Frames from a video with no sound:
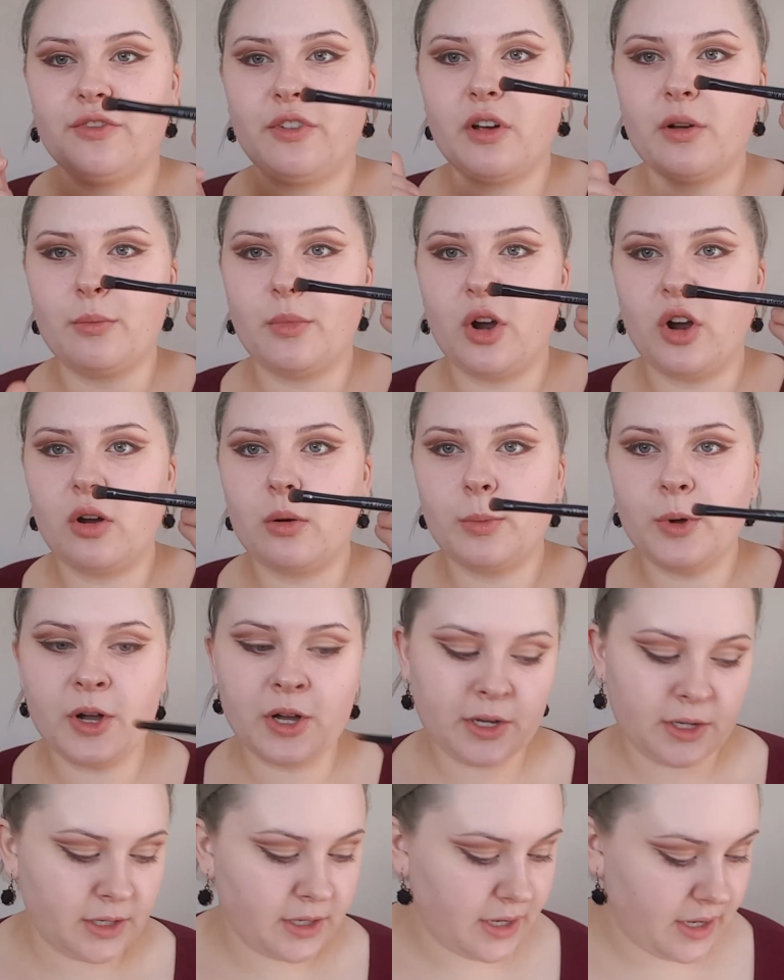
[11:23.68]
from
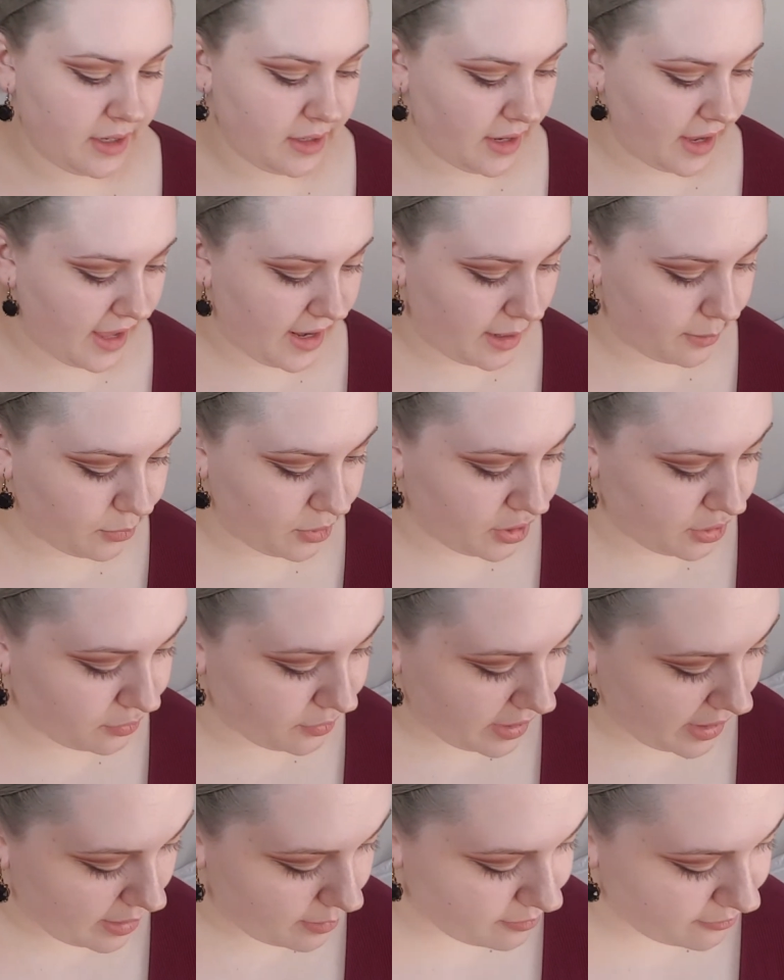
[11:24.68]
Arbonne, and I'm going to
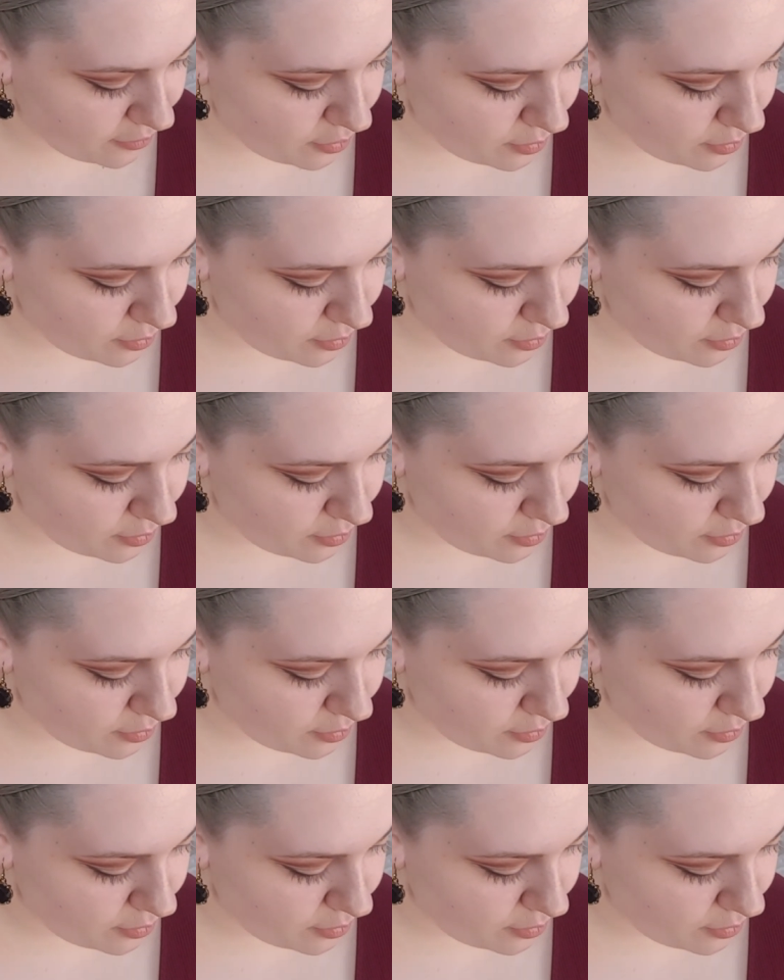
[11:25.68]
grab